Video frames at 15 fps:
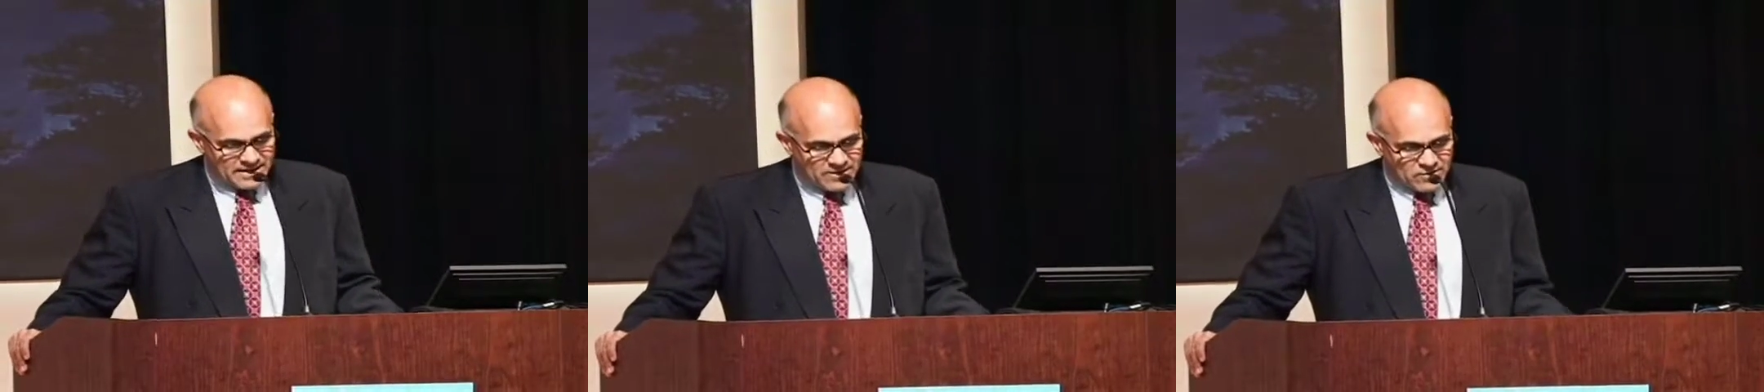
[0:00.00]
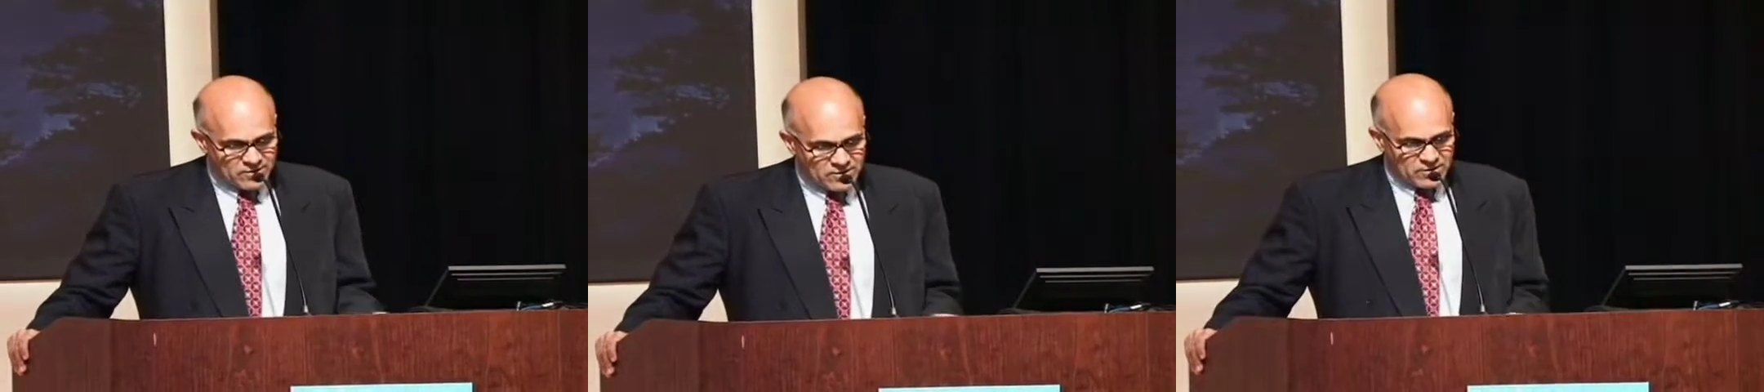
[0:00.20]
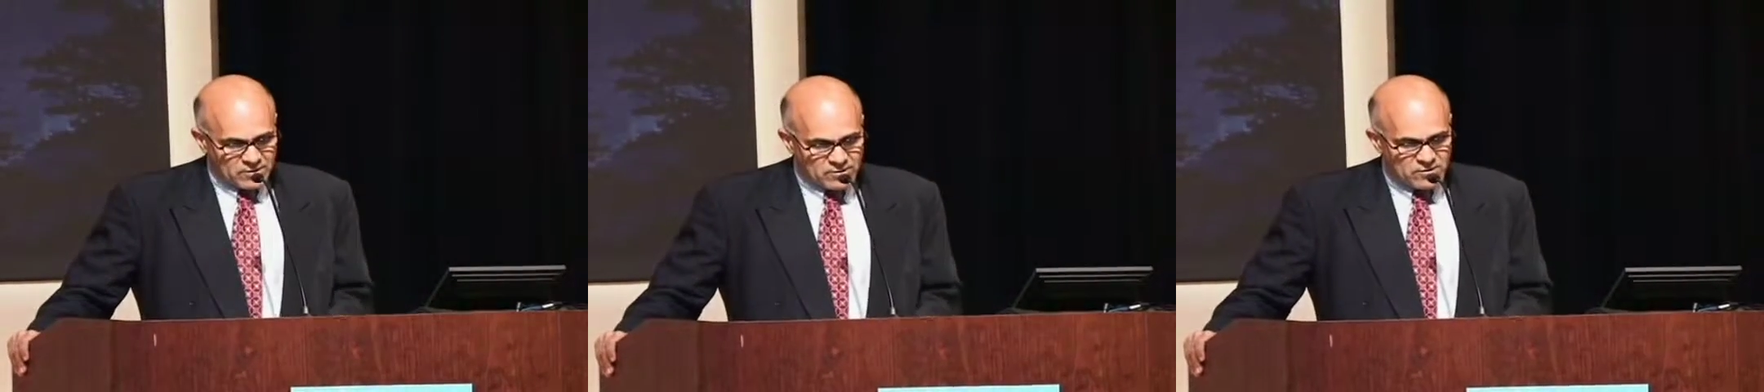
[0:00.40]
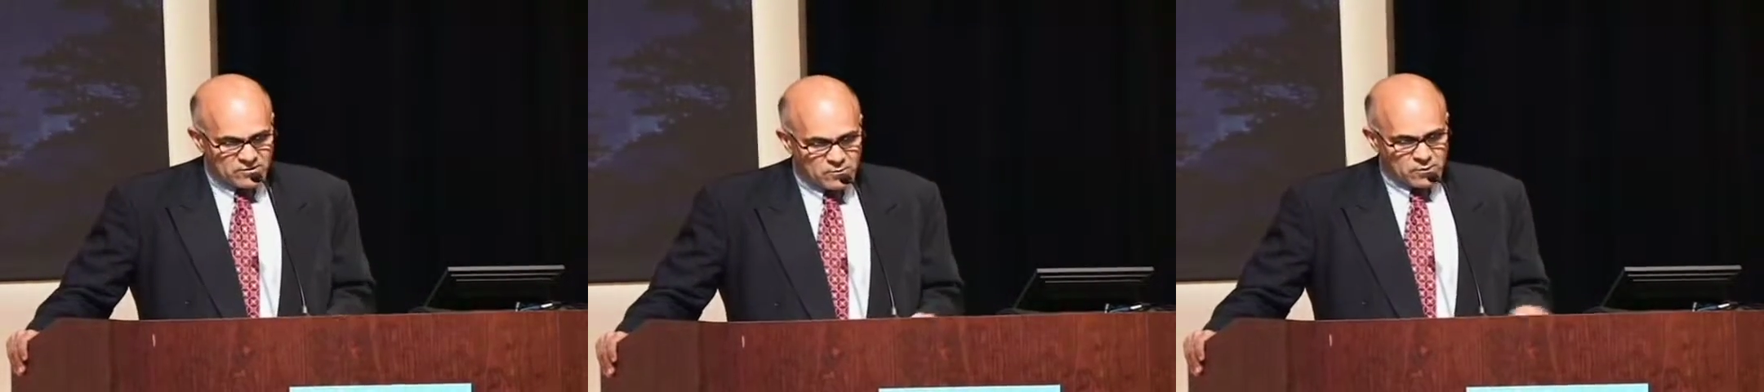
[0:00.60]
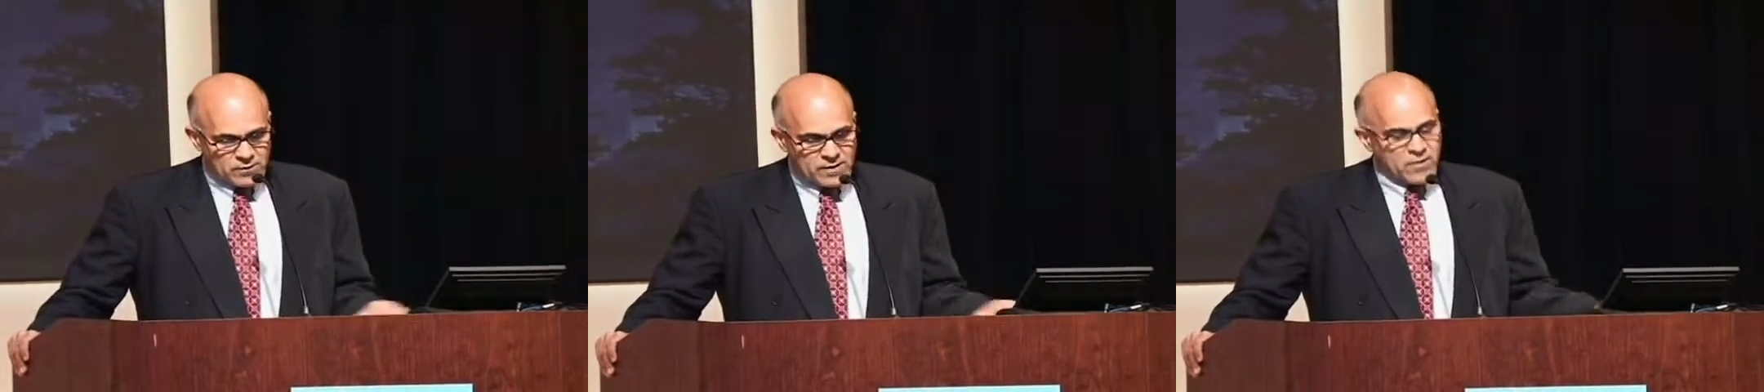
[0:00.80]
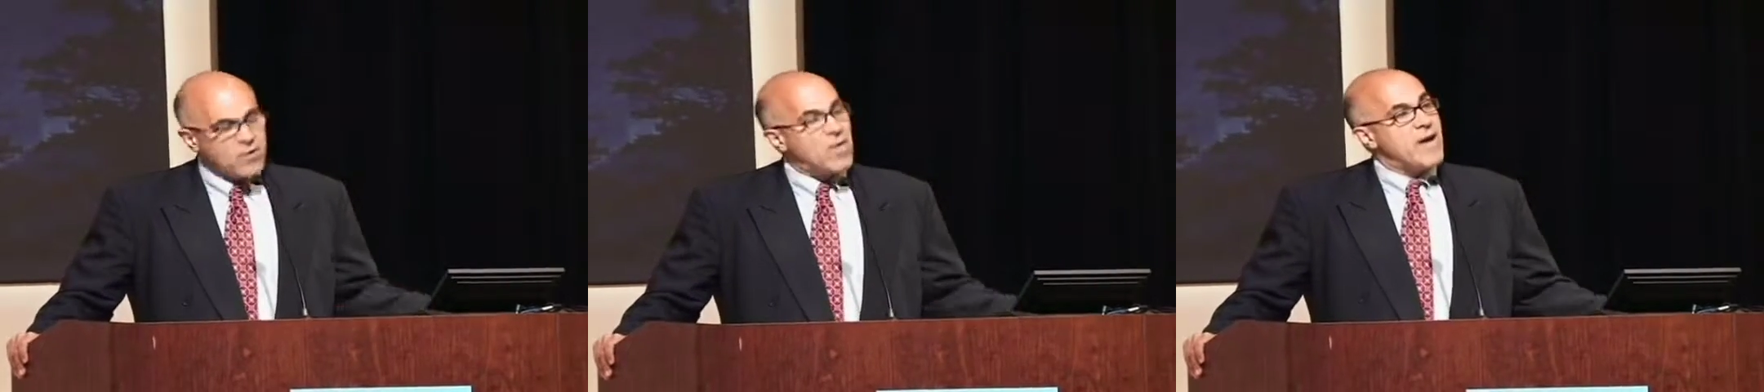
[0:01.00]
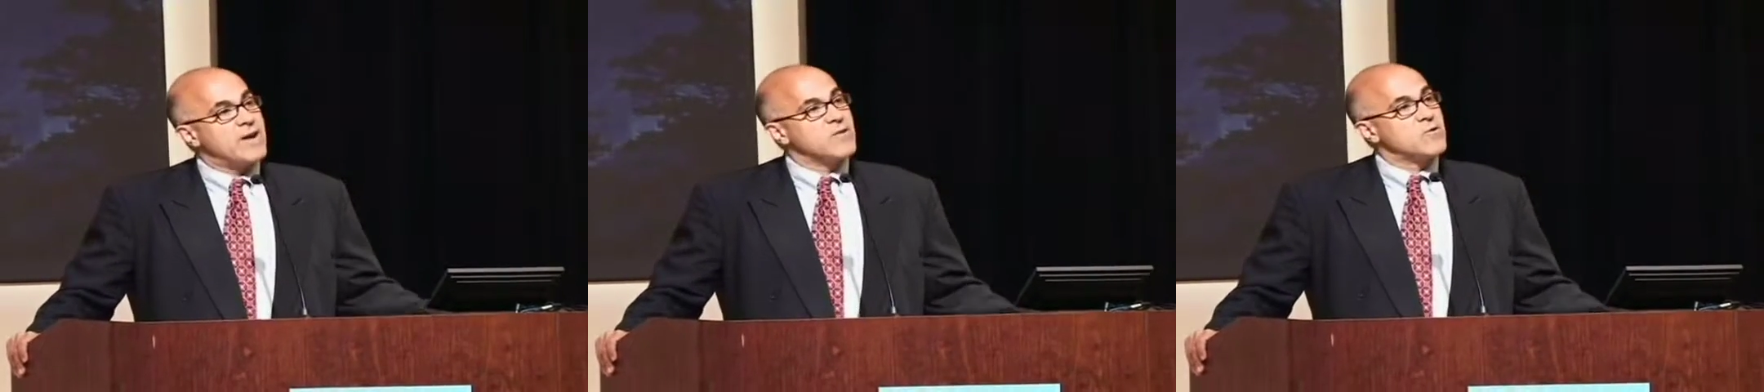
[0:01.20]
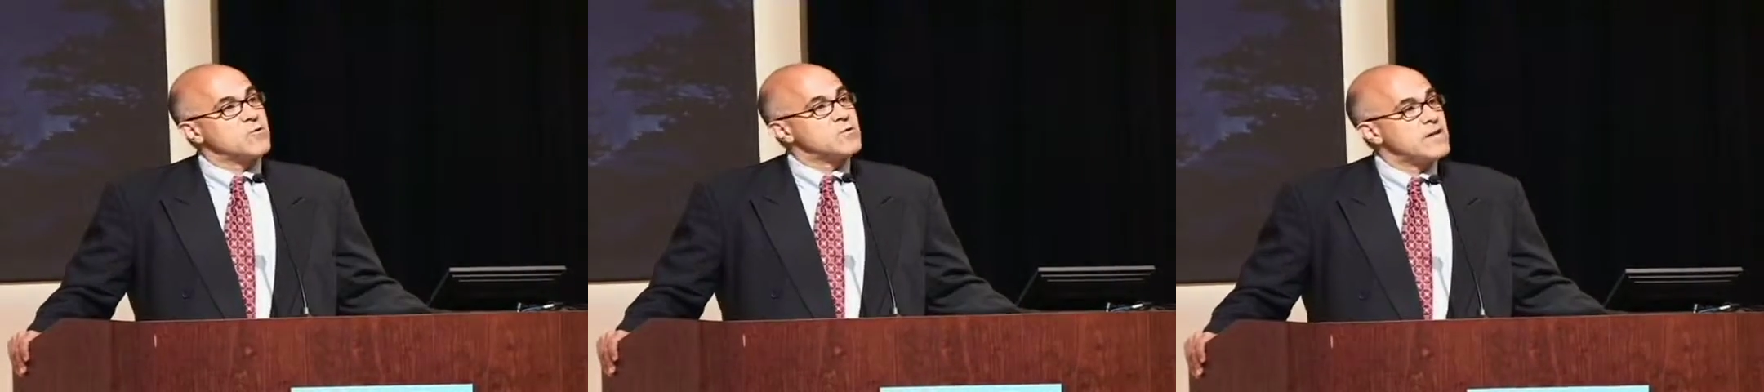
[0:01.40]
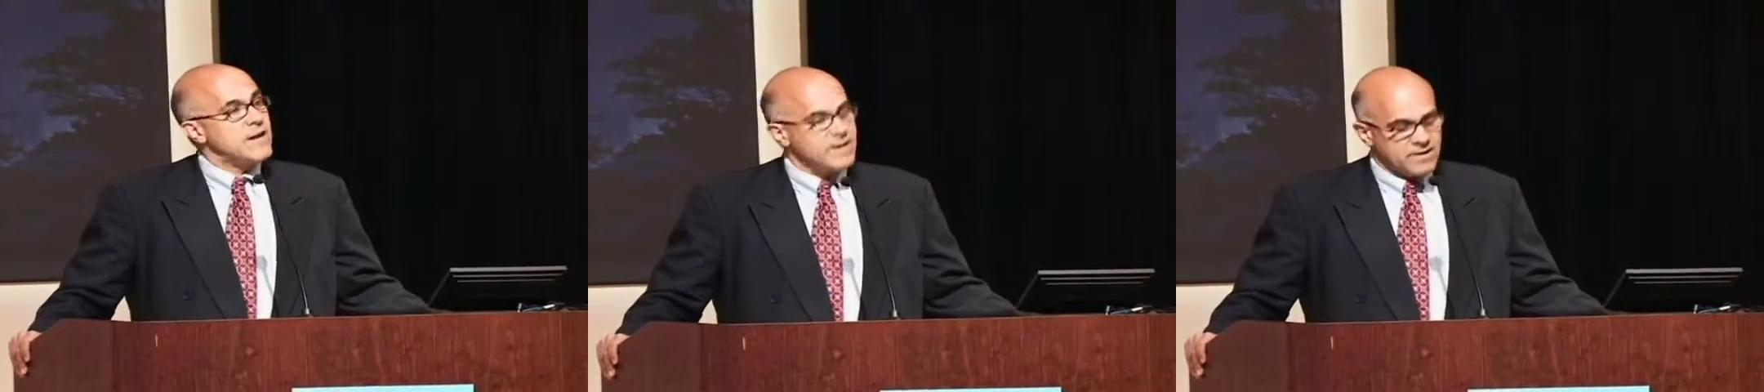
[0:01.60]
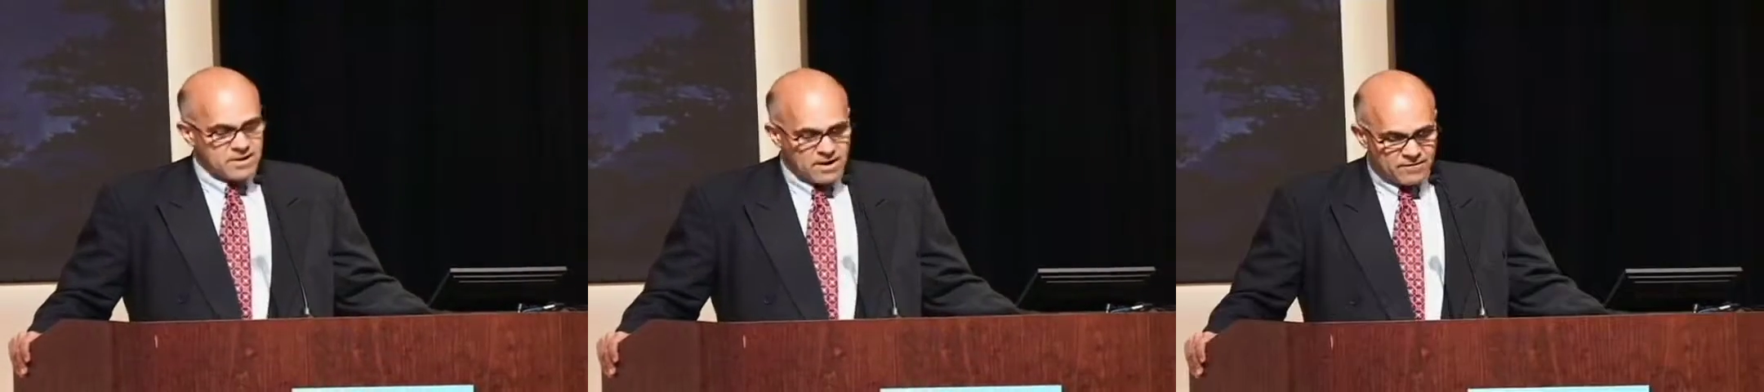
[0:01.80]
to introduce North Carolina's
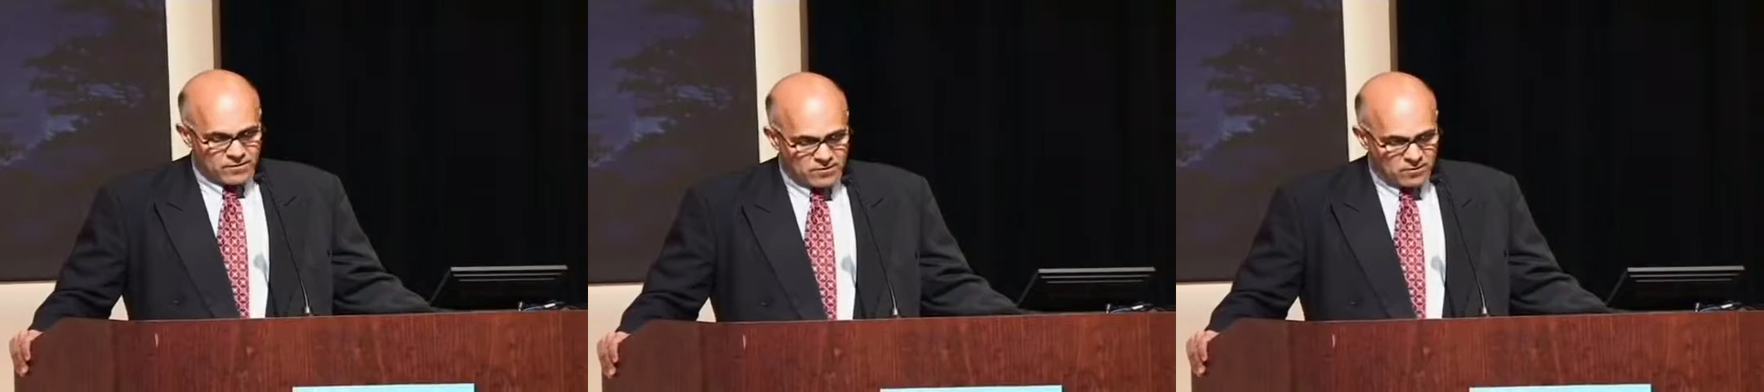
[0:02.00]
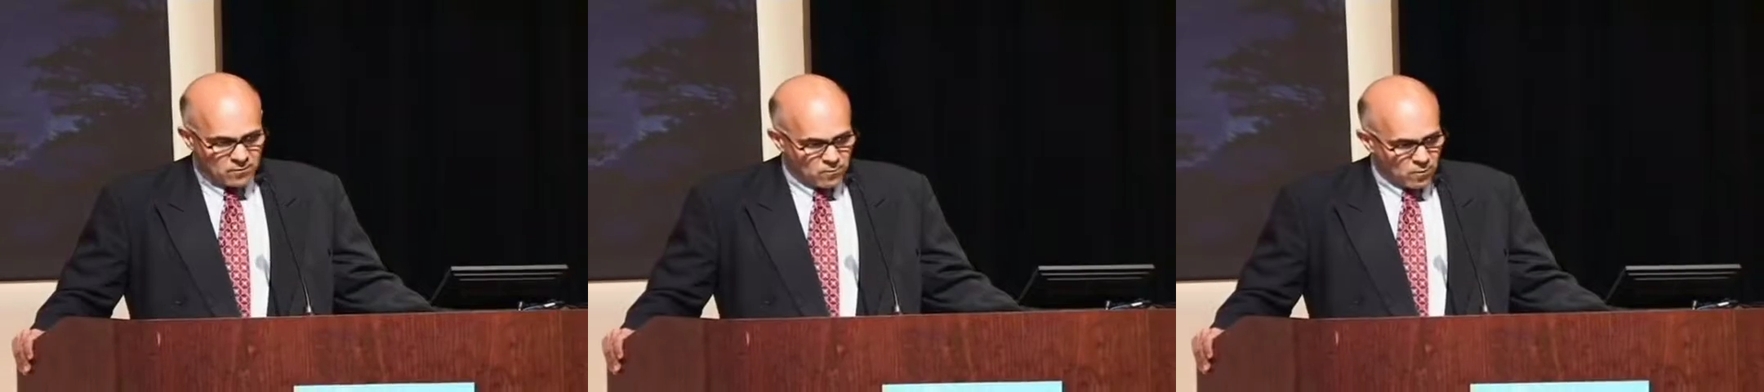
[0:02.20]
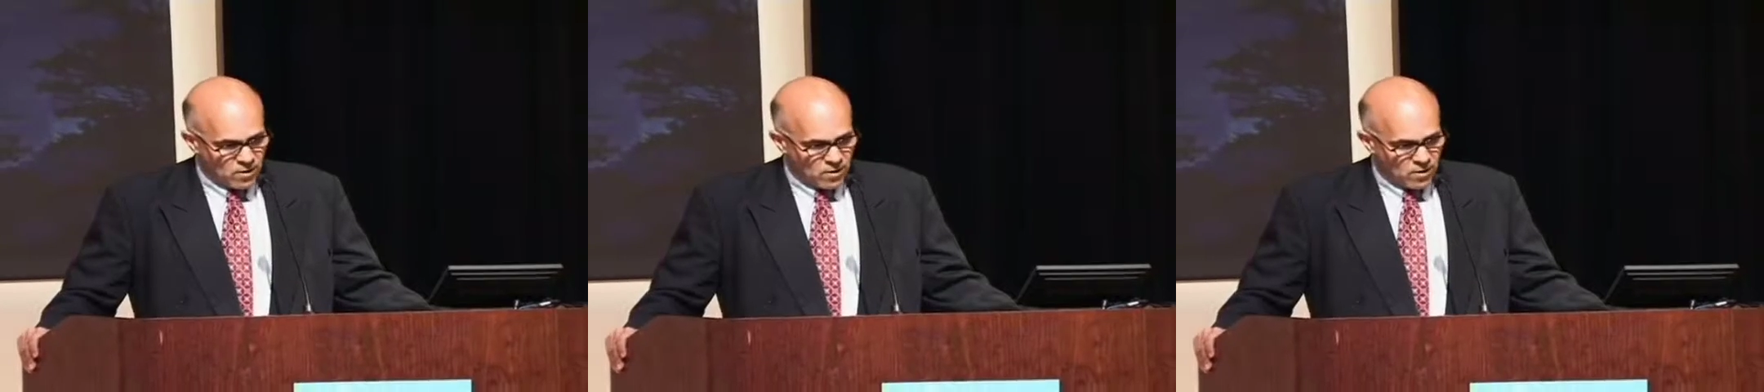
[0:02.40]
Lieutenant Governor,